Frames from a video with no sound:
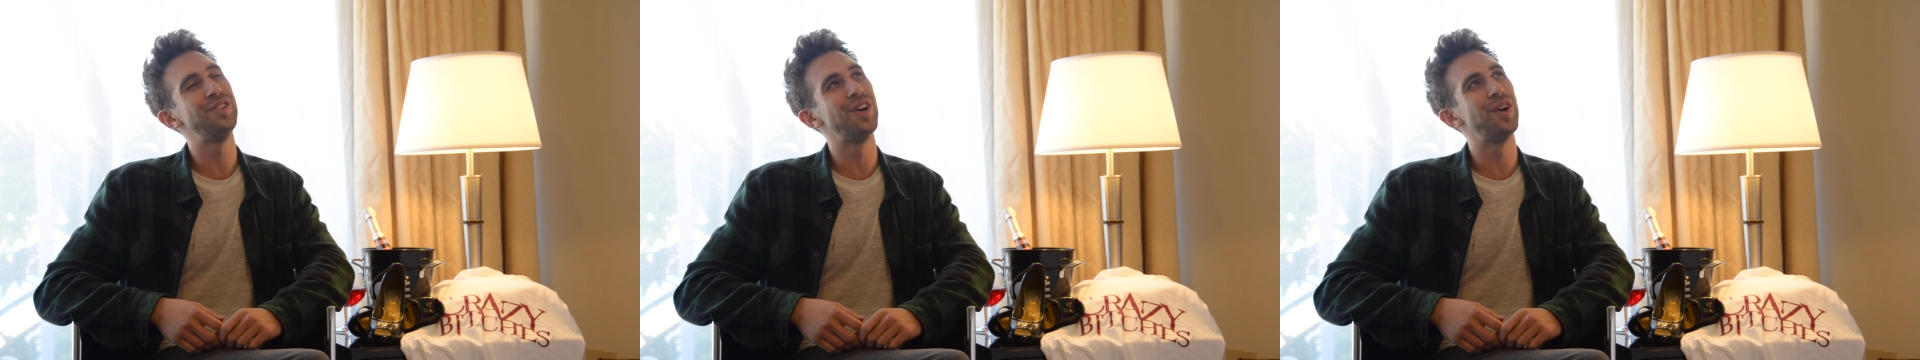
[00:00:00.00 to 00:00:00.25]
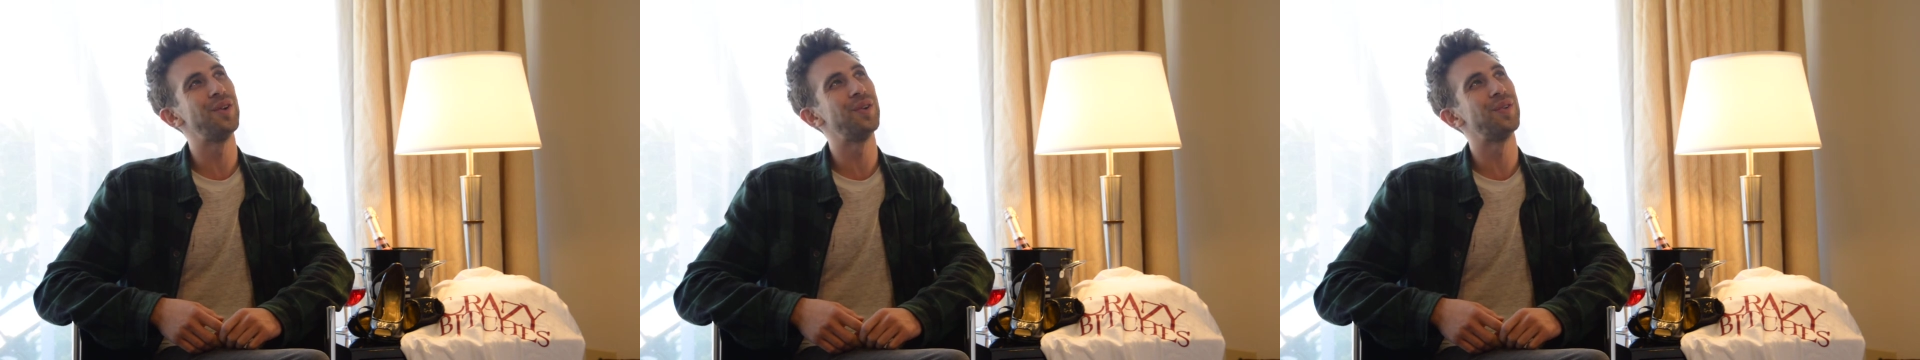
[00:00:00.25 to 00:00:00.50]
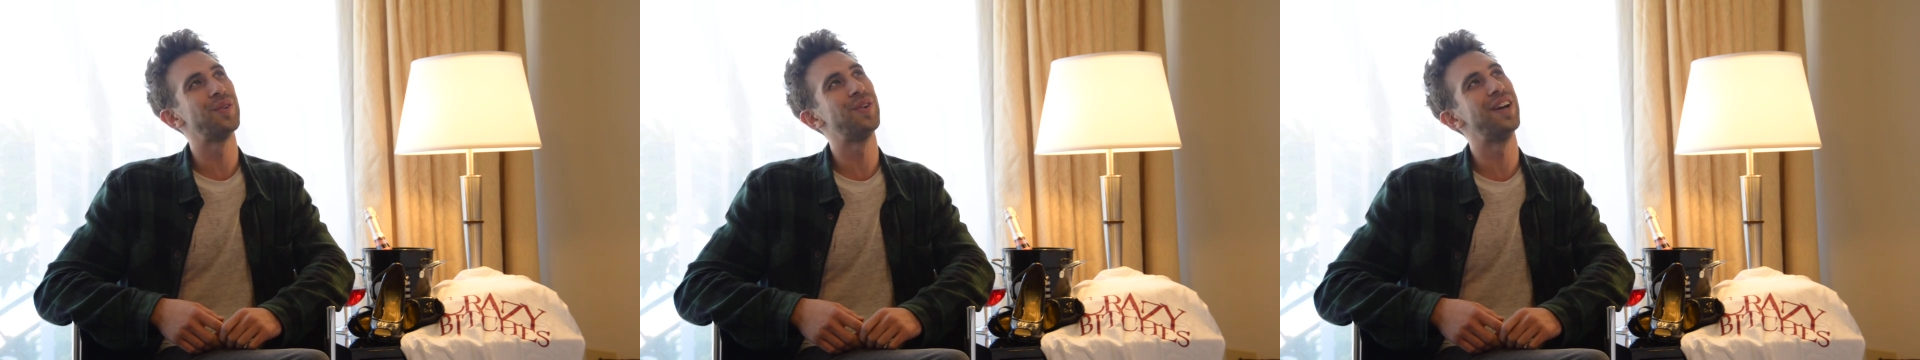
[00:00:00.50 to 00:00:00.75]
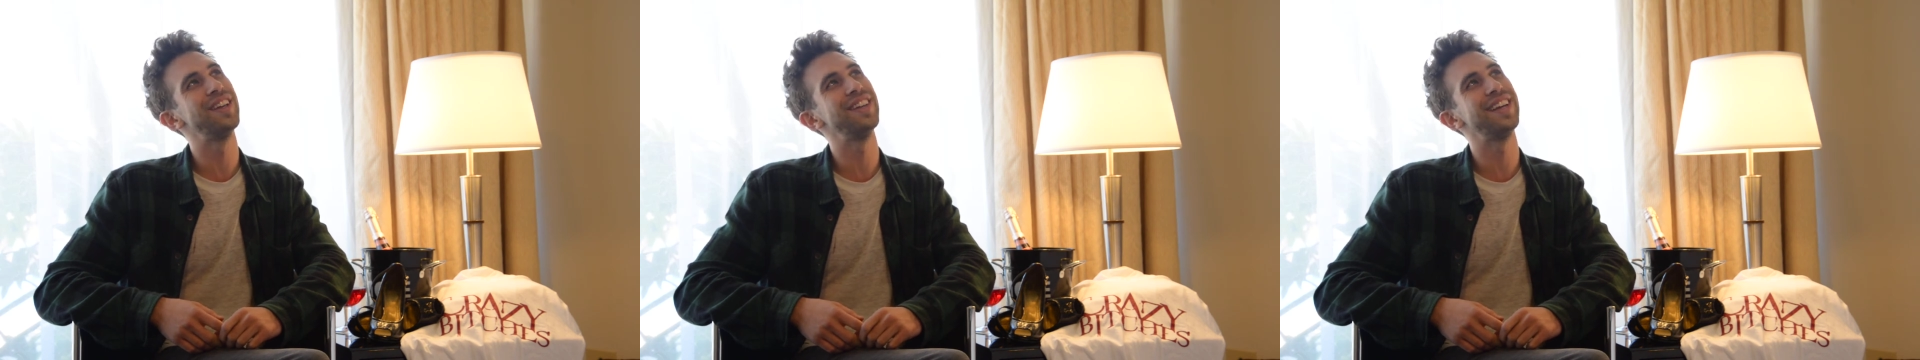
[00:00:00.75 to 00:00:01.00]
don't
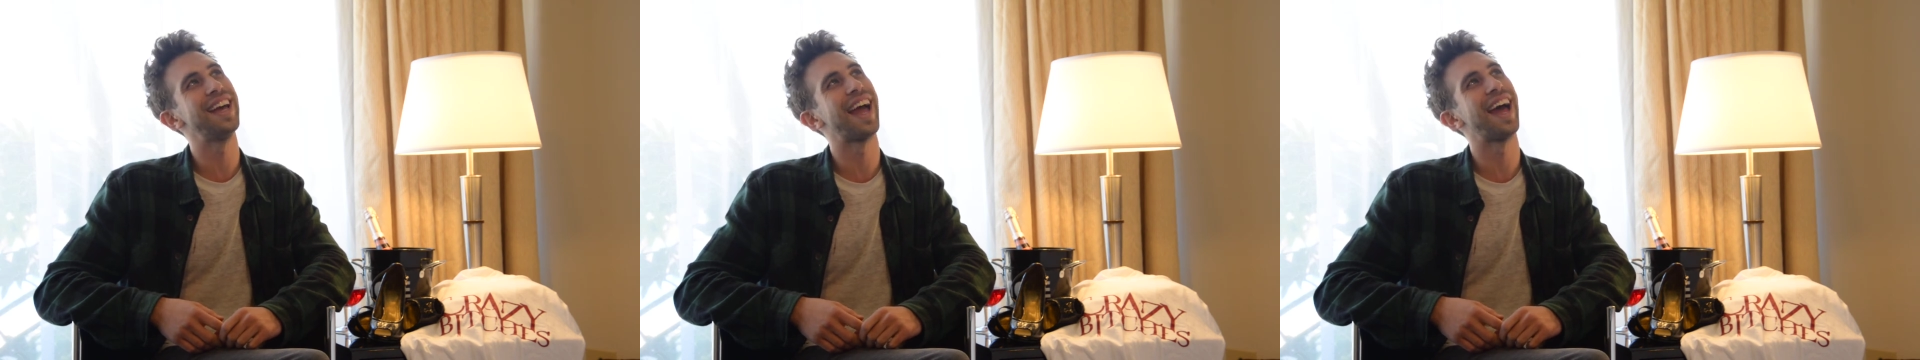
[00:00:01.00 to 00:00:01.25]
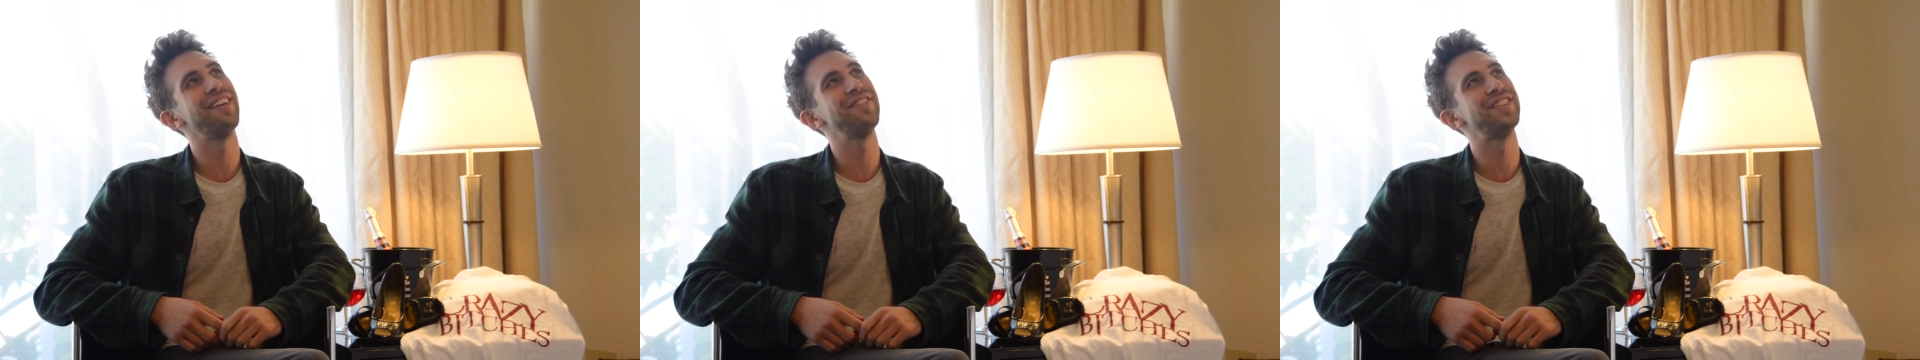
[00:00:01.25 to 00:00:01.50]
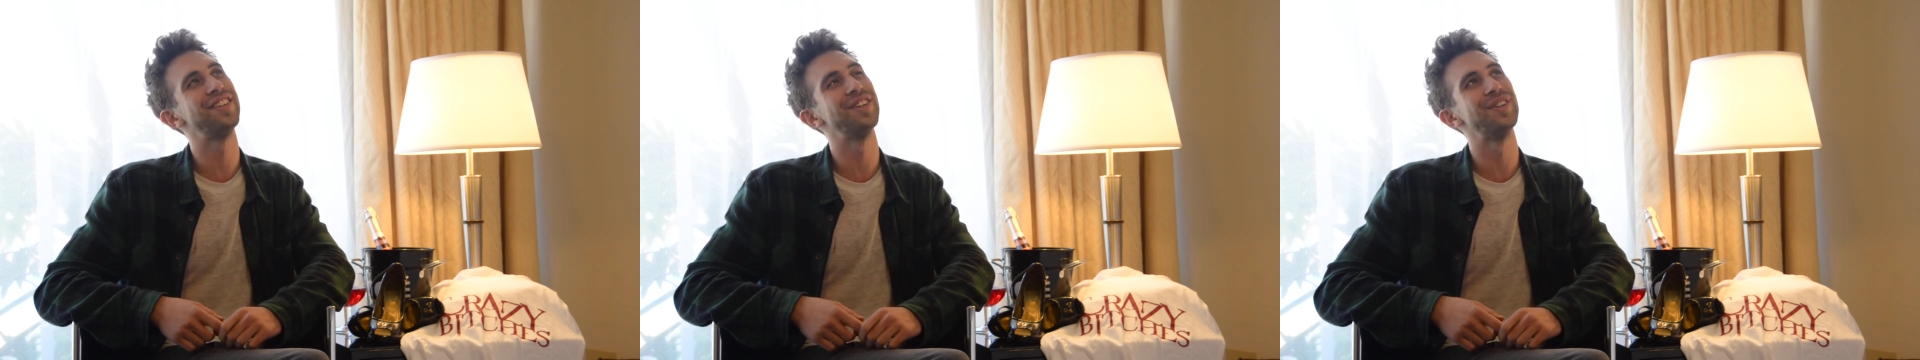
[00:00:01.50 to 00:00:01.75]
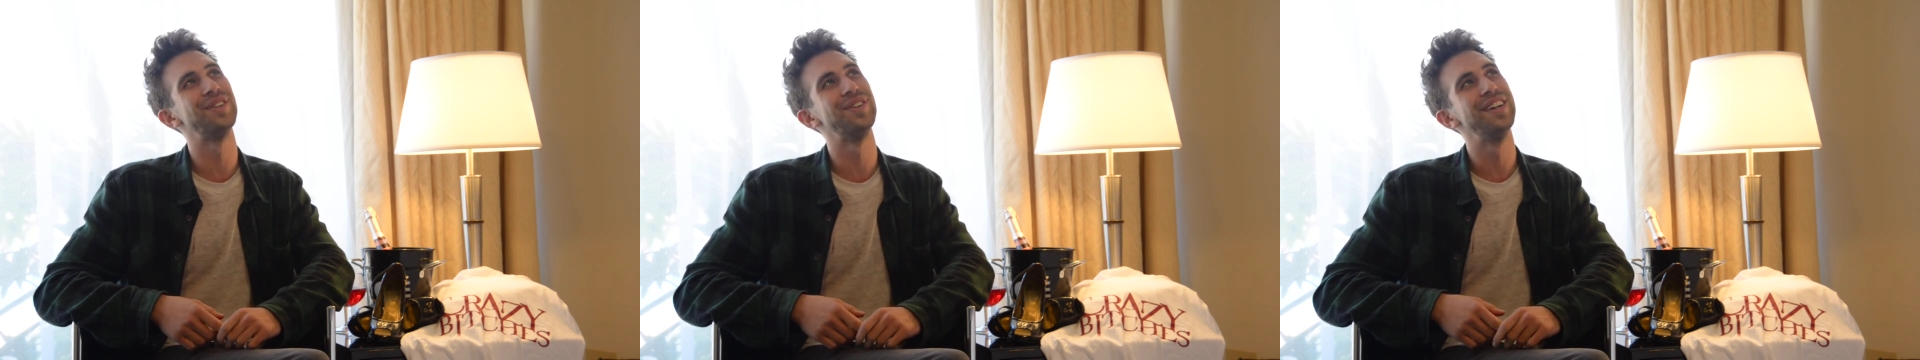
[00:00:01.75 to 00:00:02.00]
really have
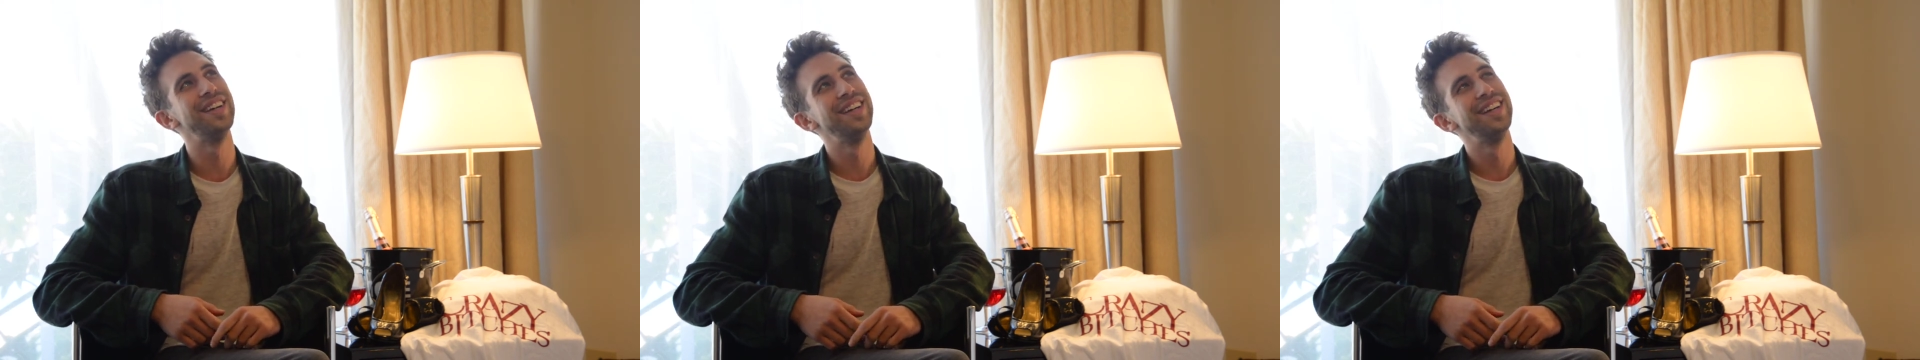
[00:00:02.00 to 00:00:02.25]
to,